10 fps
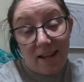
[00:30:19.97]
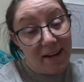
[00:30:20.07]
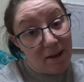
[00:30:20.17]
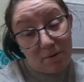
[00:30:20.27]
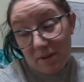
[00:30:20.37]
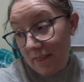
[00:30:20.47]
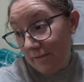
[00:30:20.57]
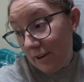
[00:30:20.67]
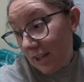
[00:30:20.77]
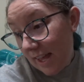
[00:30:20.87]
Now, the
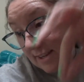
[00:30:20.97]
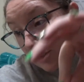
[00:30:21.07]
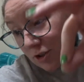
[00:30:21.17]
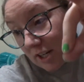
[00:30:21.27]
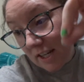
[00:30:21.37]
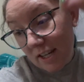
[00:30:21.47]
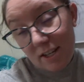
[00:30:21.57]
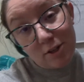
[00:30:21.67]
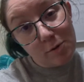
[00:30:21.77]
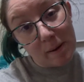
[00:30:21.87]
very last trick
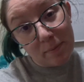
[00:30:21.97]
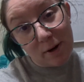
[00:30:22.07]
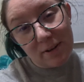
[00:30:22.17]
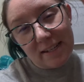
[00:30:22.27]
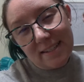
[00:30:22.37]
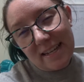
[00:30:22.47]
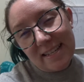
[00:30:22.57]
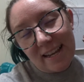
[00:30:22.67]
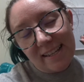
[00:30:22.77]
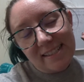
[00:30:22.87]
to my brownies
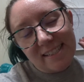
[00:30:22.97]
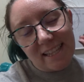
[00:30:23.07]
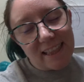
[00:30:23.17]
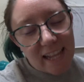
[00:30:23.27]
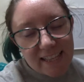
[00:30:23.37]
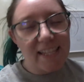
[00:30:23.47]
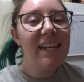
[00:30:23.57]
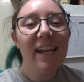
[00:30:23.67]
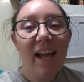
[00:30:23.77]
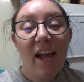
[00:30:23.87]
is I
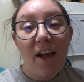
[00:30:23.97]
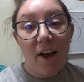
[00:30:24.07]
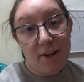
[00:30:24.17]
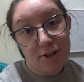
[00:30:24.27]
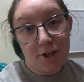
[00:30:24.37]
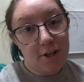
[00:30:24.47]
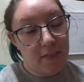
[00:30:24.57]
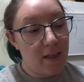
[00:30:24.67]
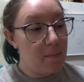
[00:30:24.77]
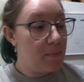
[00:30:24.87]
slightly
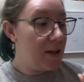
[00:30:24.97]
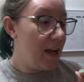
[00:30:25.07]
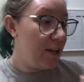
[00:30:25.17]
undercook them.